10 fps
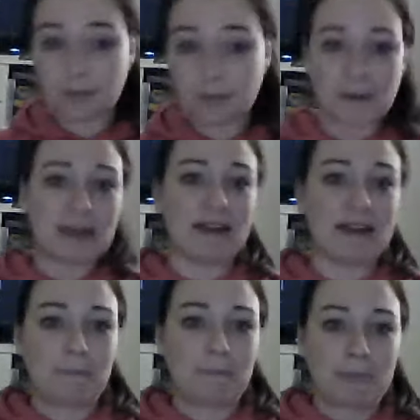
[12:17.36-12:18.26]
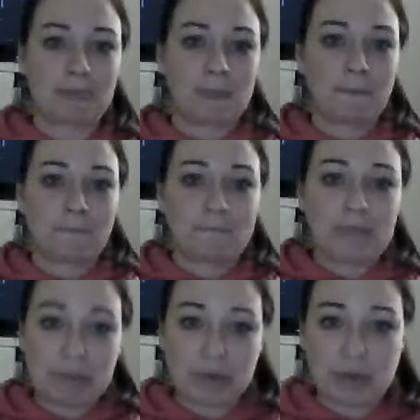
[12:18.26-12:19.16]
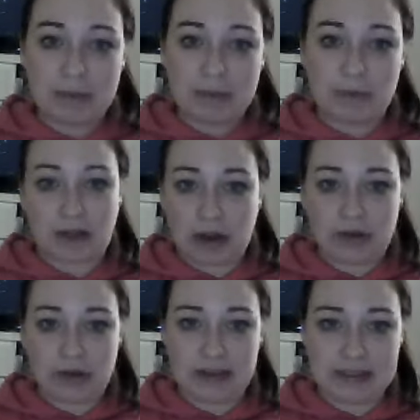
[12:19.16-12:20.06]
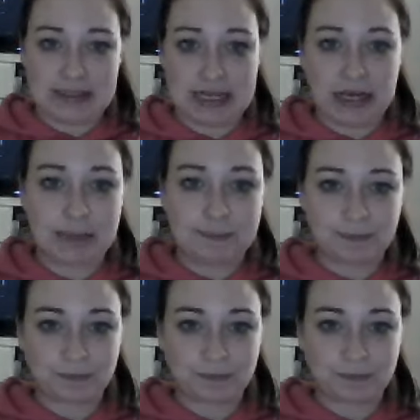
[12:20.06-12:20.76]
And then, number one book that I read this year